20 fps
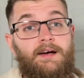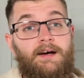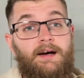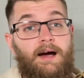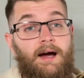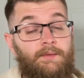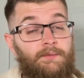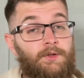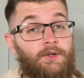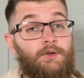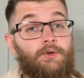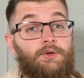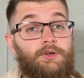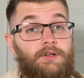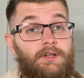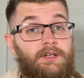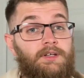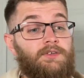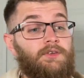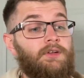I'm going to look at
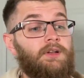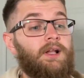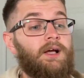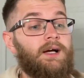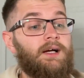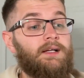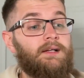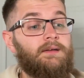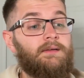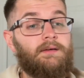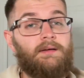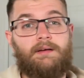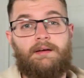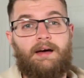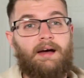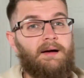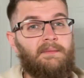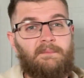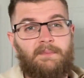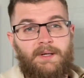these online,
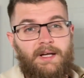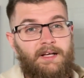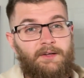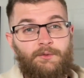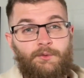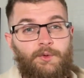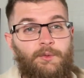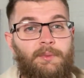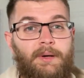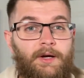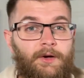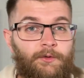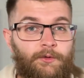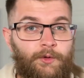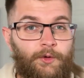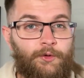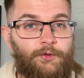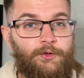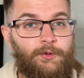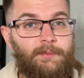but I don't want to pay over
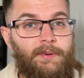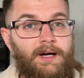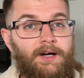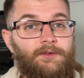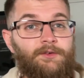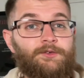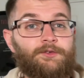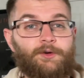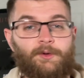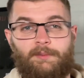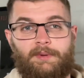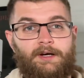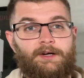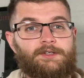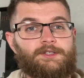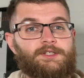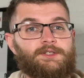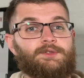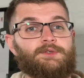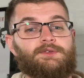£100 for a pair of
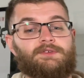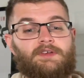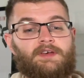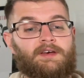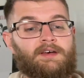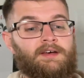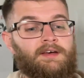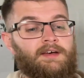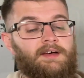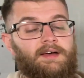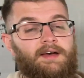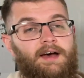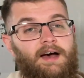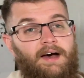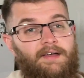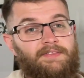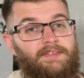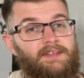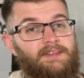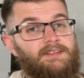shoes.
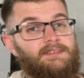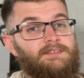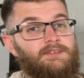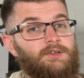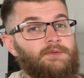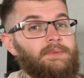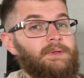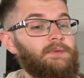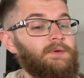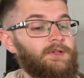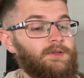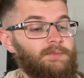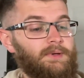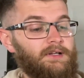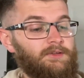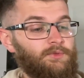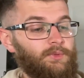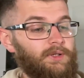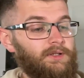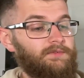I think these are going to be worth about
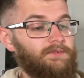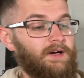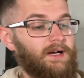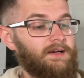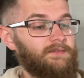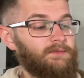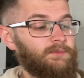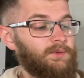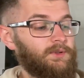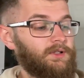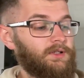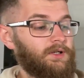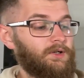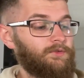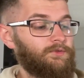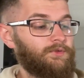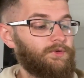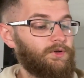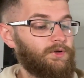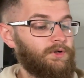25. I'm going to go
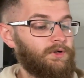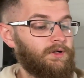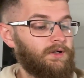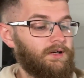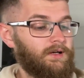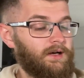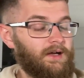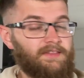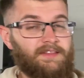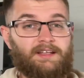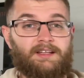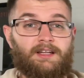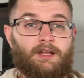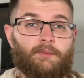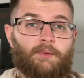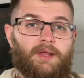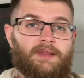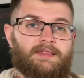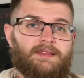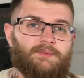for. I think low
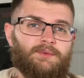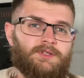end they were